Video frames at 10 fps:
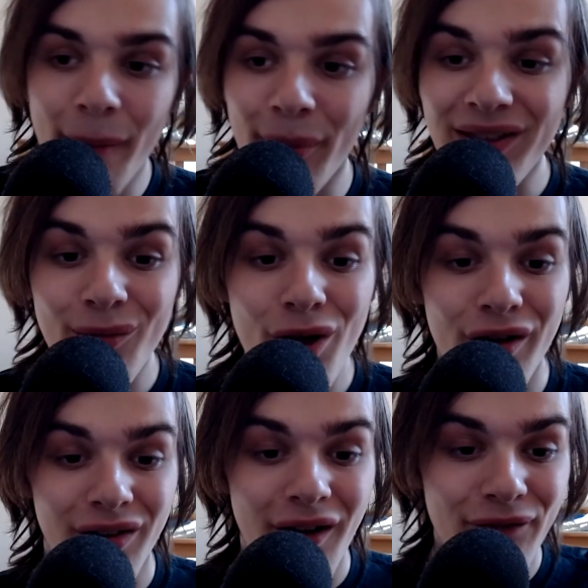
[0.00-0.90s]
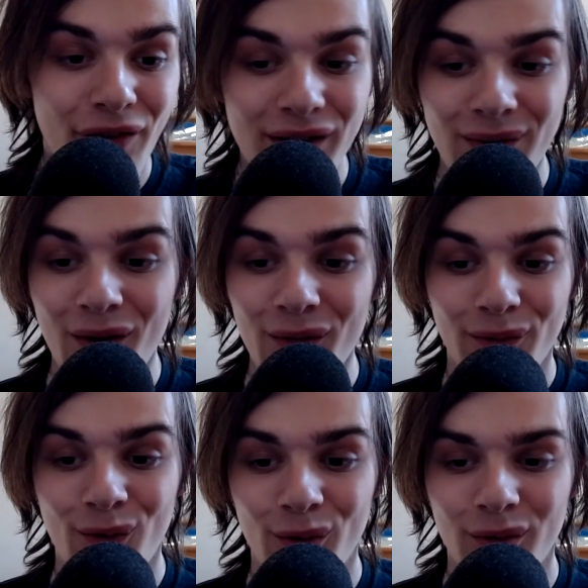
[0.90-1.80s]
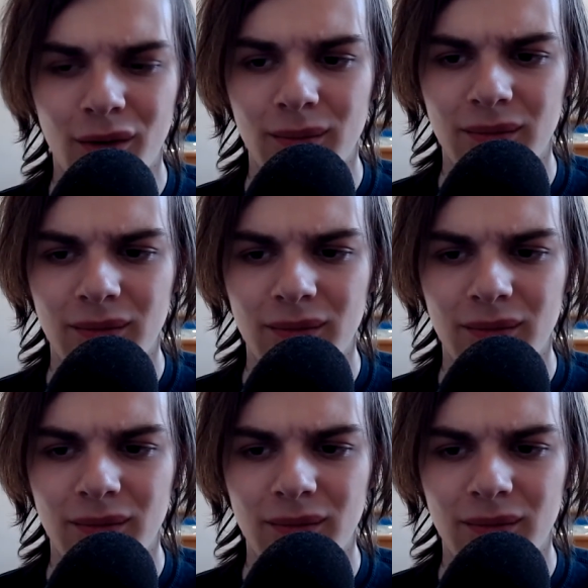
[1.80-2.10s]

But they worked. 4 out of the 5